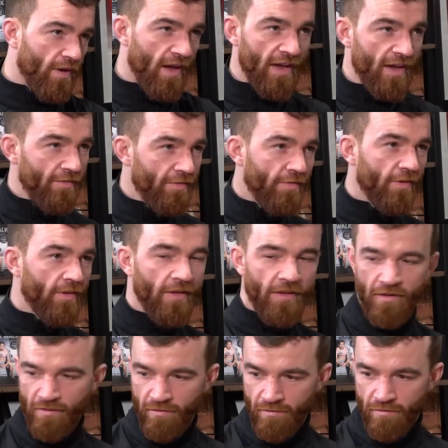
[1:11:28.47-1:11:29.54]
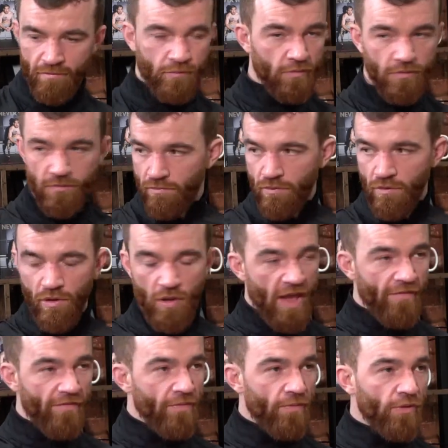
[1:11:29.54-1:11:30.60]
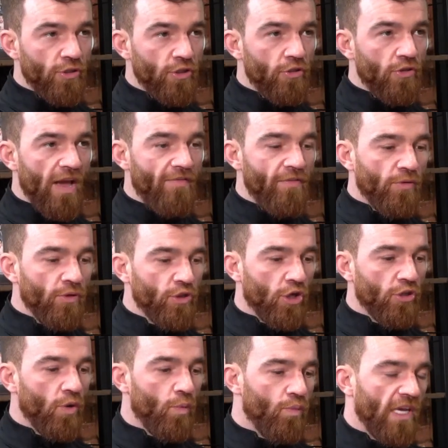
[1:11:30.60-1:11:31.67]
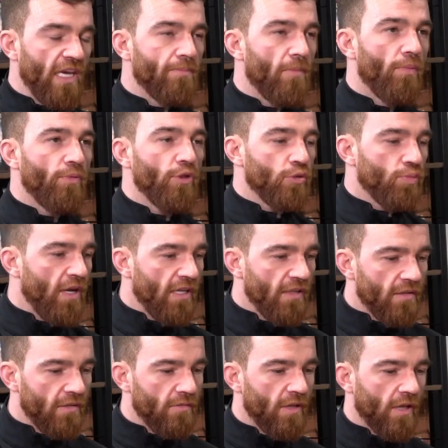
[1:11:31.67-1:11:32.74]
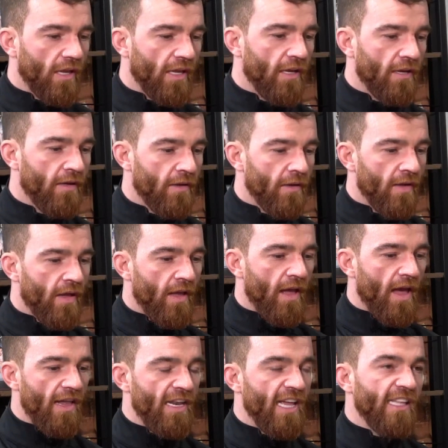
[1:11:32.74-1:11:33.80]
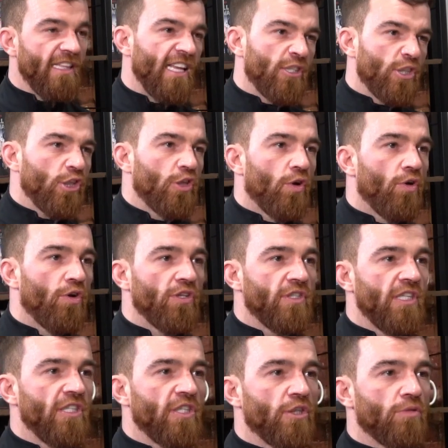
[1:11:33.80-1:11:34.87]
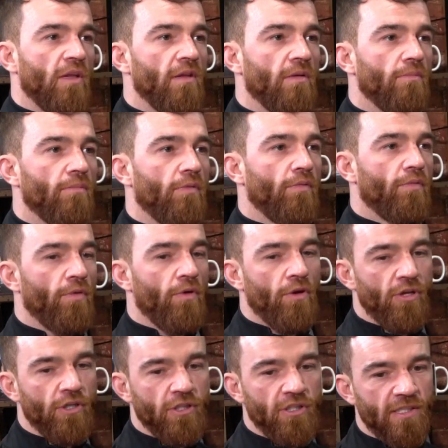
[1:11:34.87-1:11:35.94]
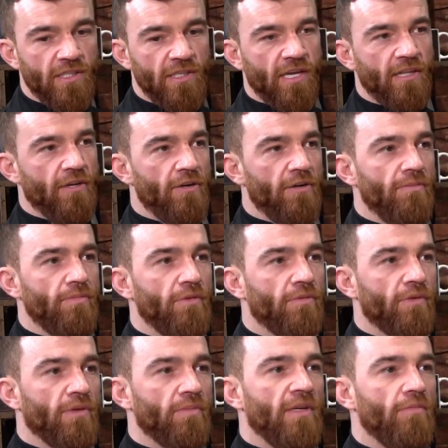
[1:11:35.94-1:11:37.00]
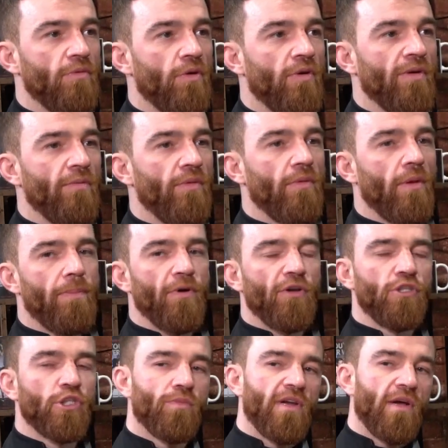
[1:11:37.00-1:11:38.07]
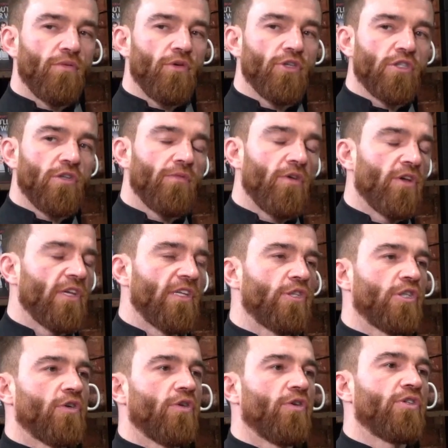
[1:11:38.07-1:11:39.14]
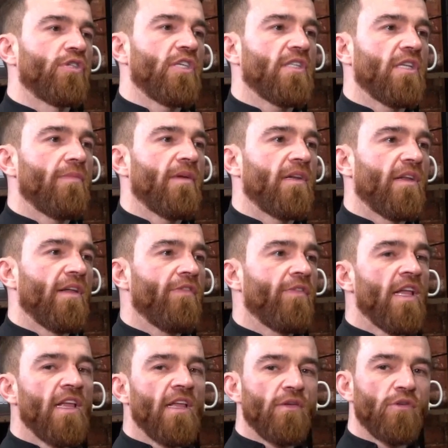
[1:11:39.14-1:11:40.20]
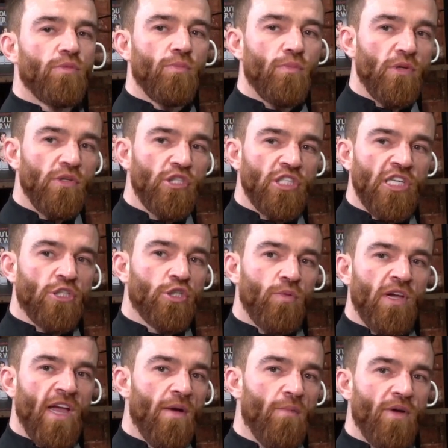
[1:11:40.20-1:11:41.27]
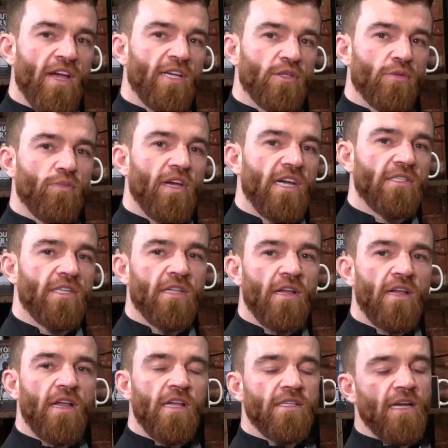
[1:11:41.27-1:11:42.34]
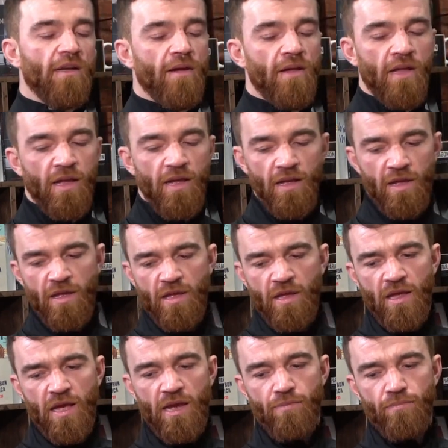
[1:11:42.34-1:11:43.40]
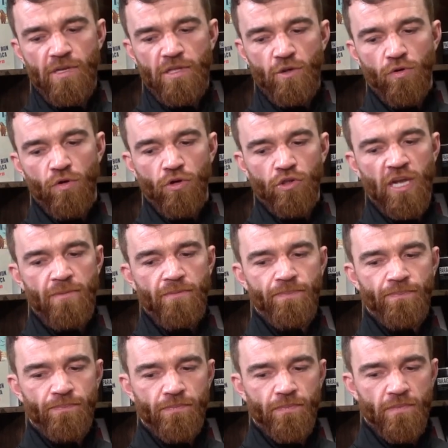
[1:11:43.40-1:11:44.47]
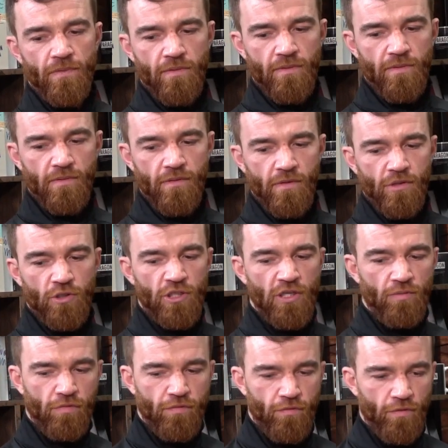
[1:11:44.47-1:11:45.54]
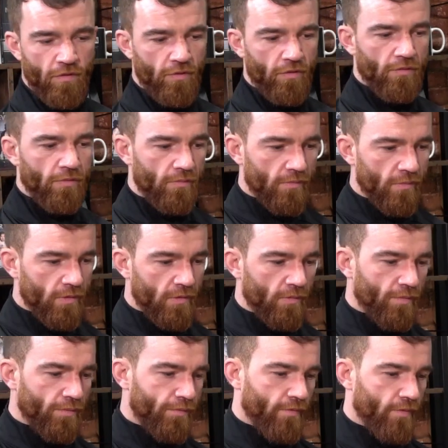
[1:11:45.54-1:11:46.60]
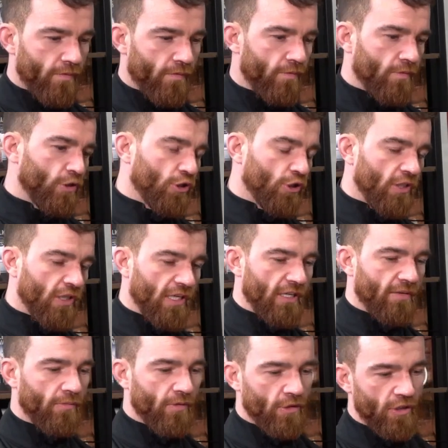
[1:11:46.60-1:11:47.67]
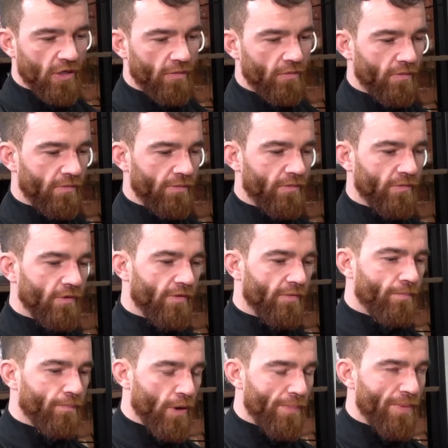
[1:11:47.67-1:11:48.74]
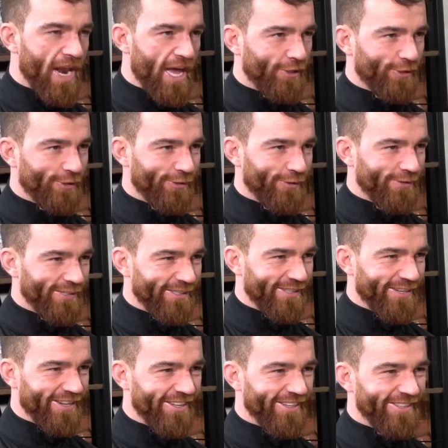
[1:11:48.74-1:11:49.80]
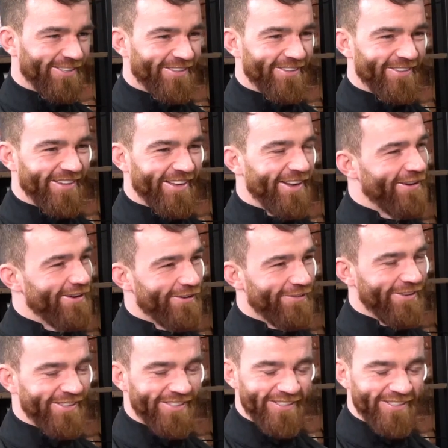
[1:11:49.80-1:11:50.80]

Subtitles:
I have. Everyone's got the weak moments where, like, and the insecurities as well. But we've all got to stick together on them. You know what I mean? You're all going to point someone out because they've got insecurities and the mental health. When you see someone getting worse and worse, it's like my daughter. She was fucking screaming and shouting. She's got a proper attitude, you know what I mean? I love her.